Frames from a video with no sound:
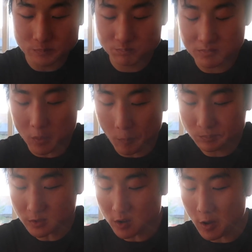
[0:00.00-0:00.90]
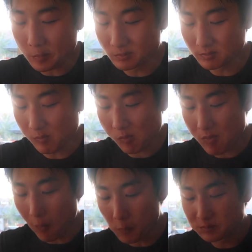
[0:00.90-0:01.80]
right? Okay.
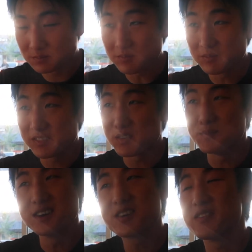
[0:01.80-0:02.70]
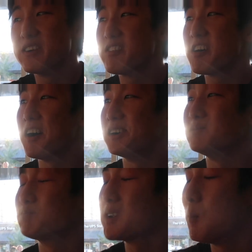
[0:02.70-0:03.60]
Familiar flavor. Um,
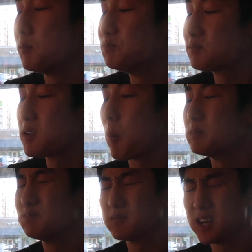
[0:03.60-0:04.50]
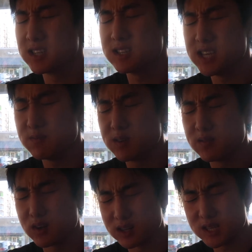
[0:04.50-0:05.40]
it's a deep
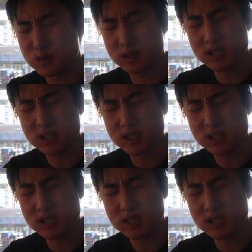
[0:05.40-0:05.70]
flavor, a deep soy